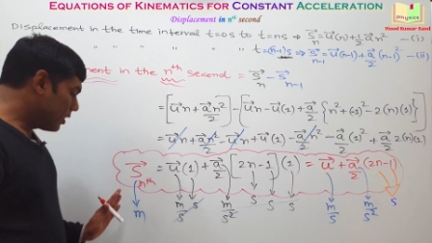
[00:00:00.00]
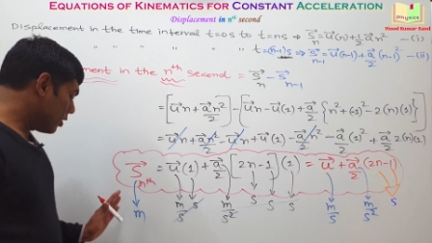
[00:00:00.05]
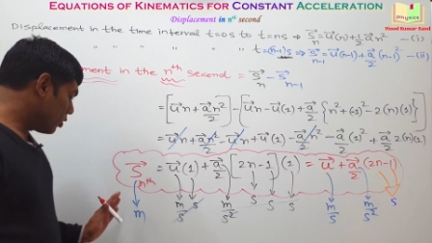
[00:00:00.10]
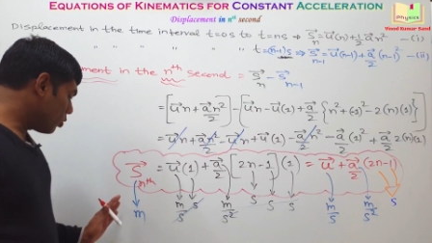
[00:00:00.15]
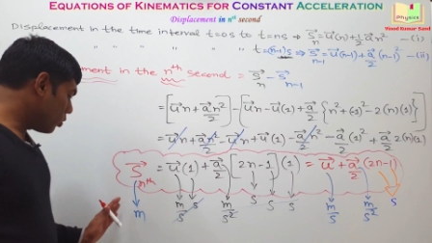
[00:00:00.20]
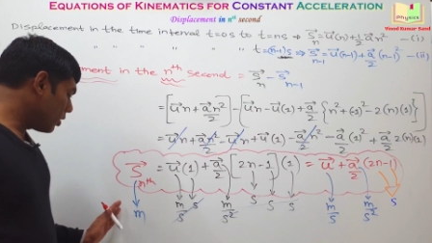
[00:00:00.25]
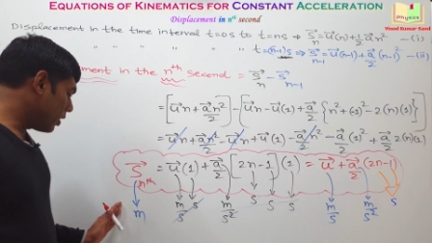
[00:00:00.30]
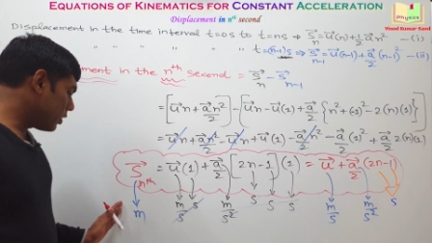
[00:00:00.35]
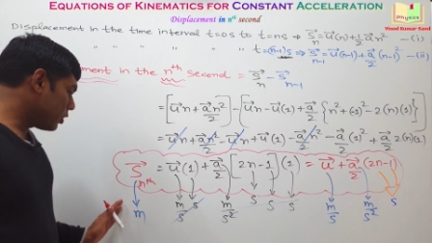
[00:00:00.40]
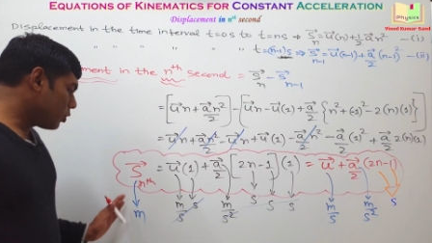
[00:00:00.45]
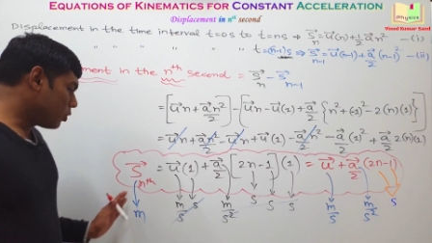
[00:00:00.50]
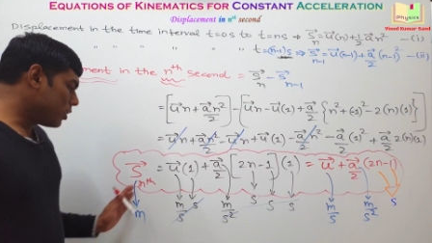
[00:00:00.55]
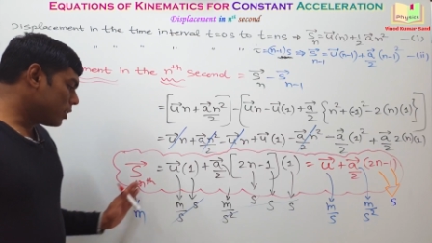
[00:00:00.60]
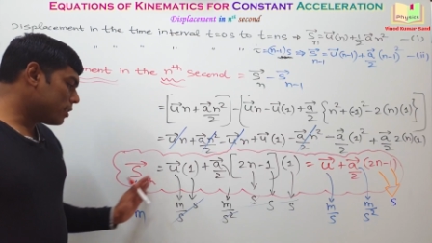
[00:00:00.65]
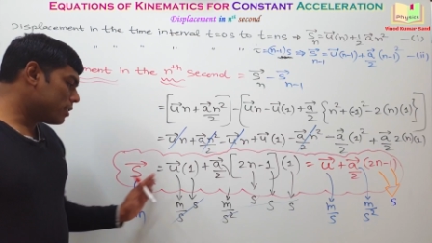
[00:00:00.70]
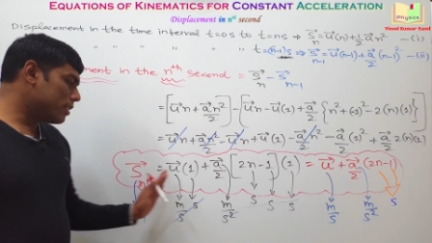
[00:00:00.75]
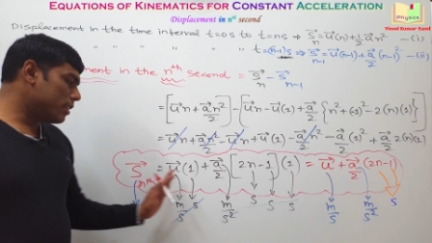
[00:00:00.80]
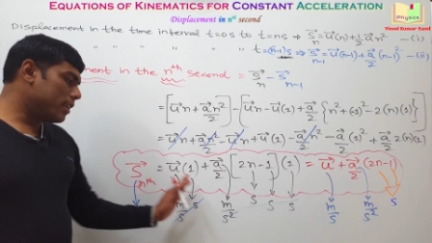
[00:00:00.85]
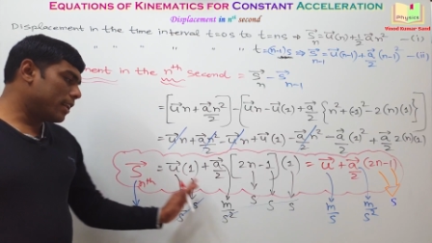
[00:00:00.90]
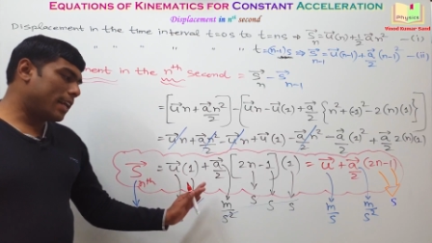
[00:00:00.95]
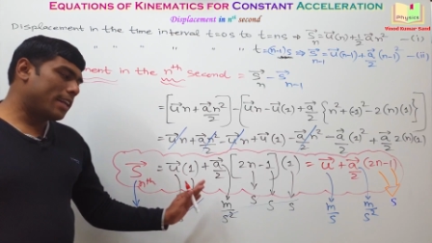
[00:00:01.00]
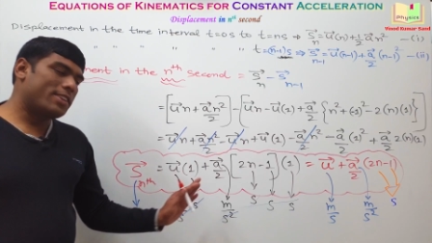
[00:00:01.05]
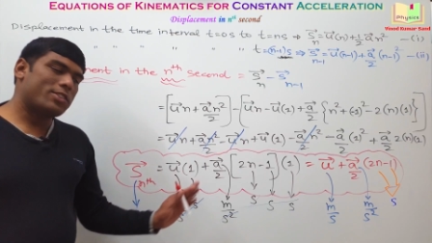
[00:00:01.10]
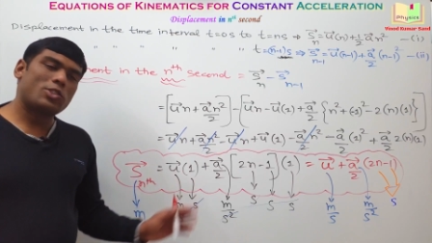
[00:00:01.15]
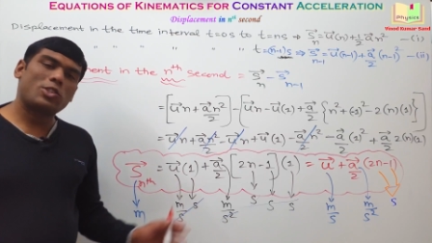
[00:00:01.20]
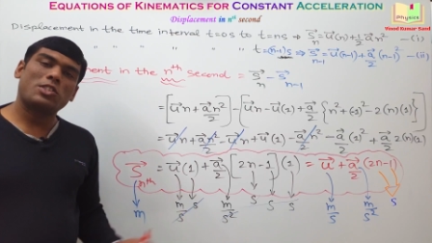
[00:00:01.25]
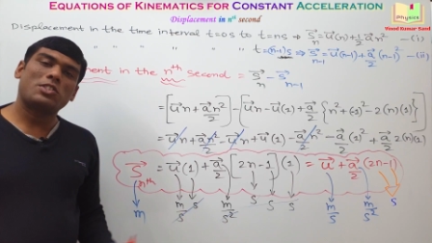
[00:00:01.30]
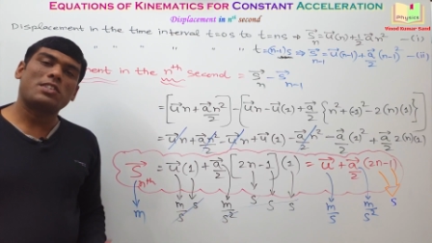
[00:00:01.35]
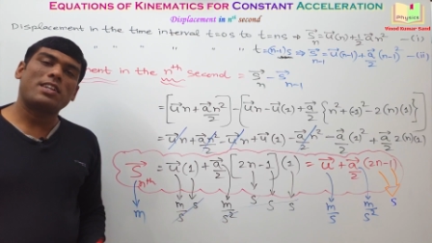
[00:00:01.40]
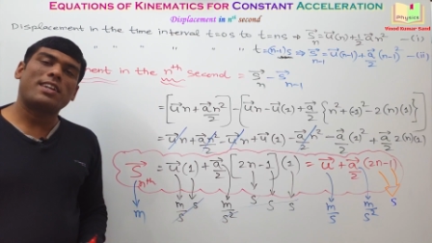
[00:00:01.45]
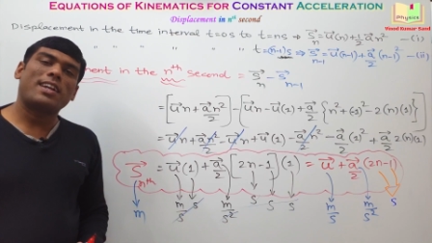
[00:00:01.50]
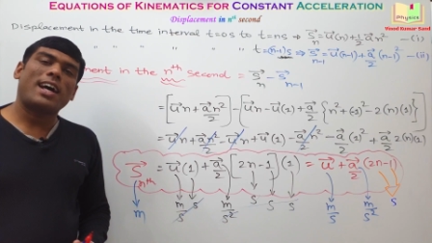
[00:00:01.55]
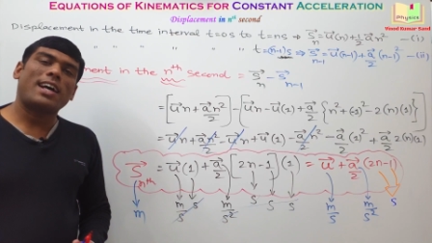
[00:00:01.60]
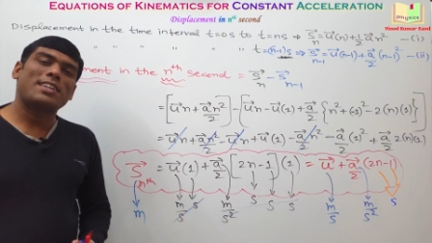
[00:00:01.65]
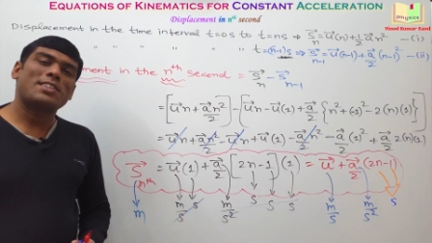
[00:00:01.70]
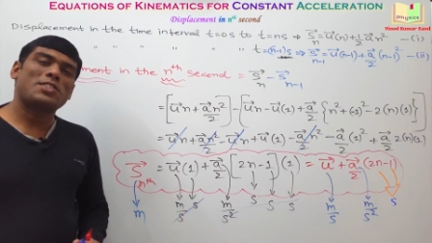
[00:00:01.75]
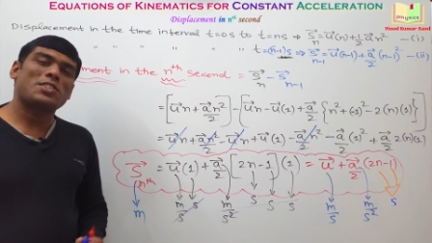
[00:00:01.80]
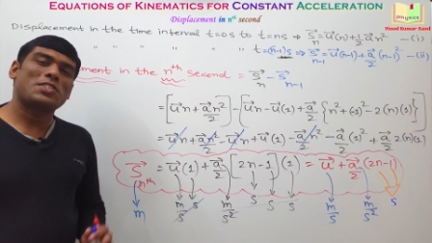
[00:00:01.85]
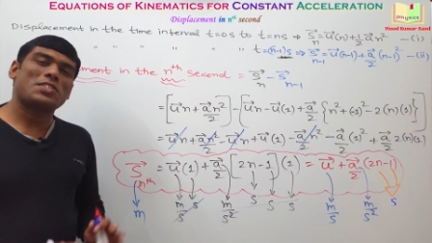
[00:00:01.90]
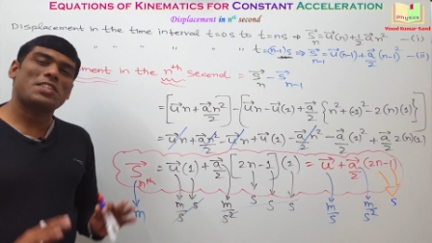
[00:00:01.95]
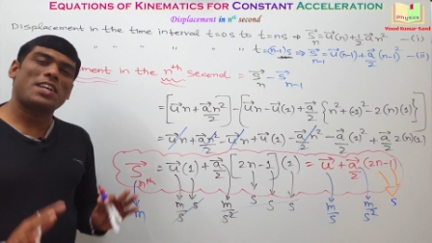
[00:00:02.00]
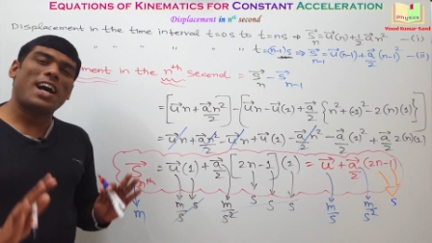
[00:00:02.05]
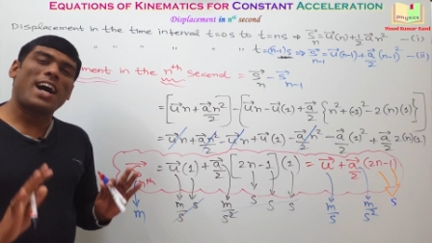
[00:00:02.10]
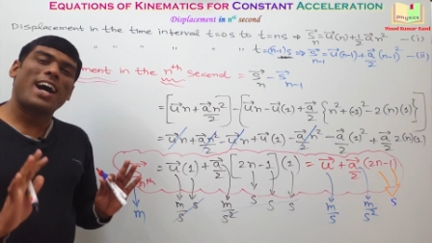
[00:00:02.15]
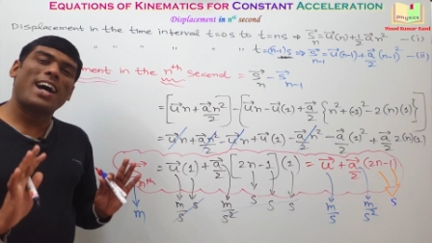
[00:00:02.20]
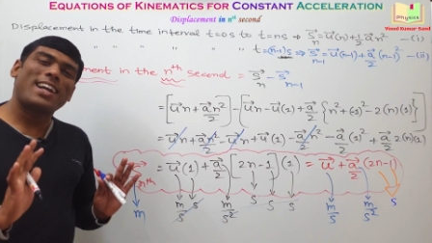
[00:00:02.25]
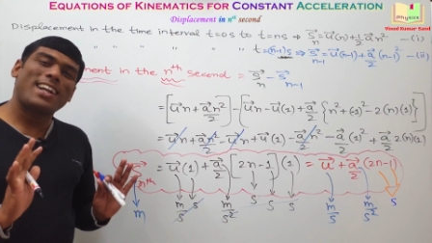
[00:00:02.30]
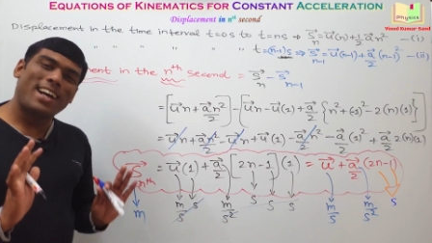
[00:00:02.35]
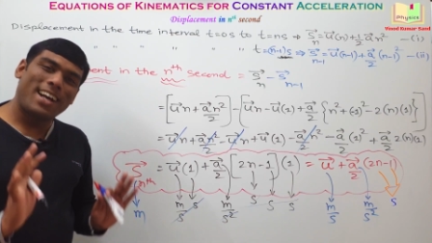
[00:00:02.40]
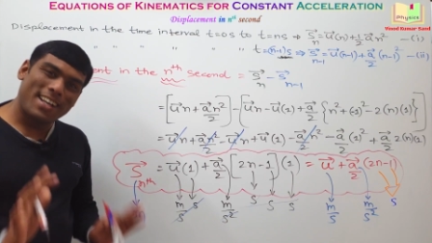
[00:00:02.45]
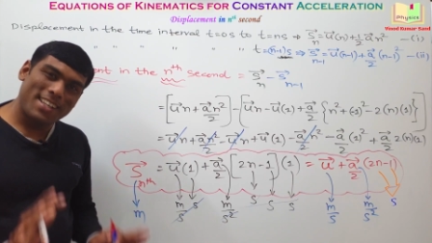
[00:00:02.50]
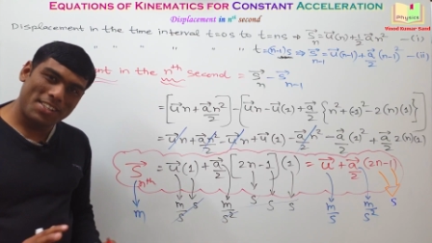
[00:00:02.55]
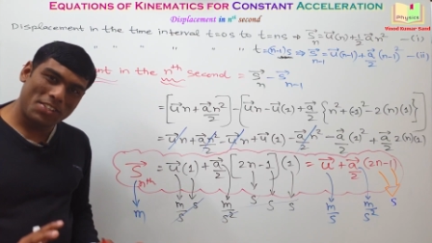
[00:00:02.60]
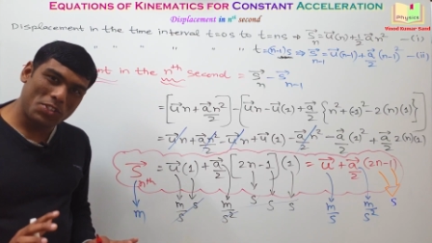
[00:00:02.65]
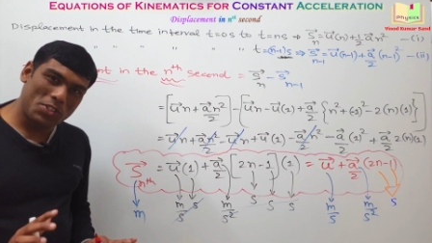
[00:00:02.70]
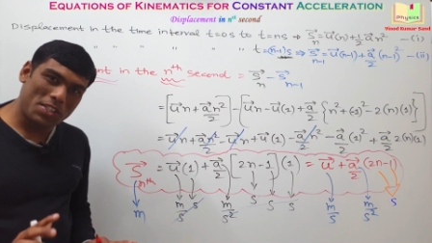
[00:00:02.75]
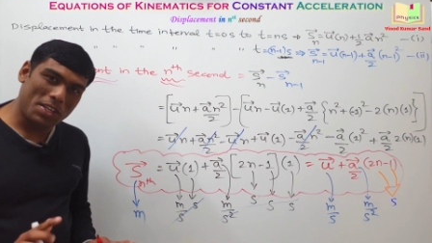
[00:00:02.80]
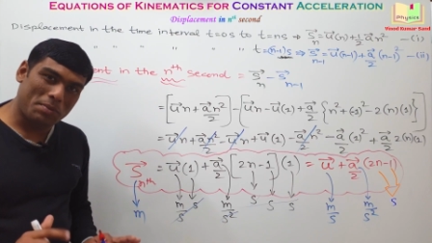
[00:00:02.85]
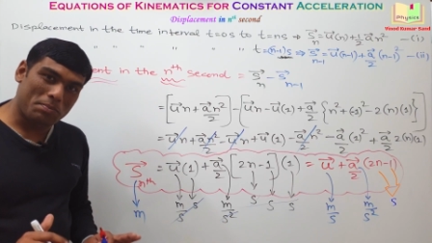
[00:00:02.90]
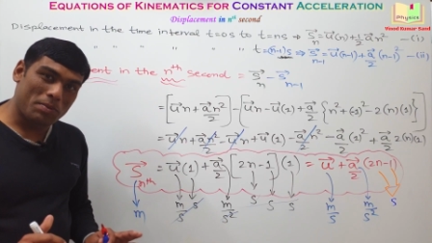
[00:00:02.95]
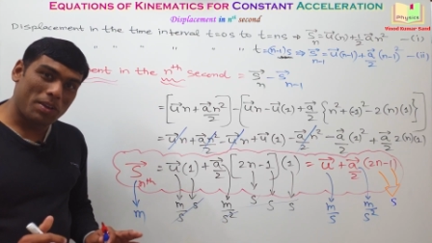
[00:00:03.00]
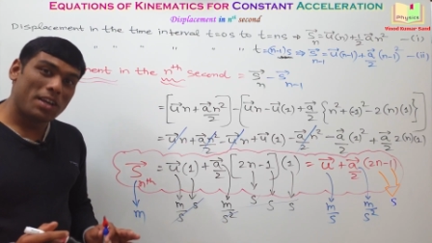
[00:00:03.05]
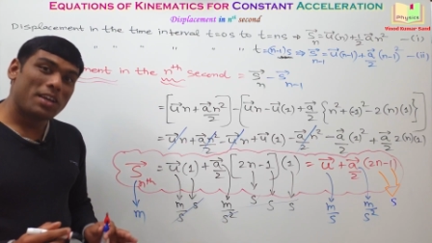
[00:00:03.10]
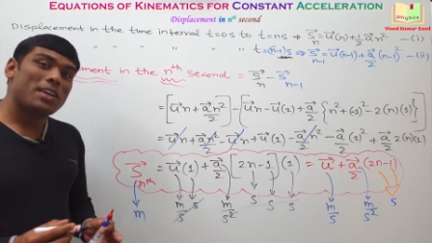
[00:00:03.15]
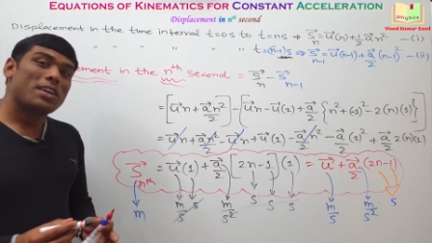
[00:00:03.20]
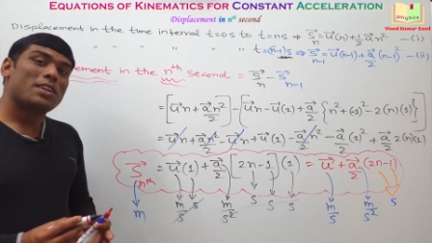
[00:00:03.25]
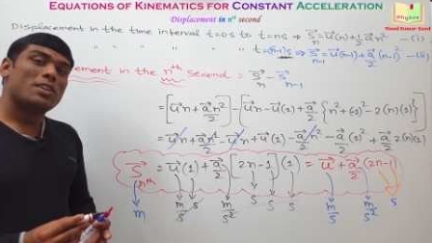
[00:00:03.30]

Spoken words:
So the units in LHS and RHS are same.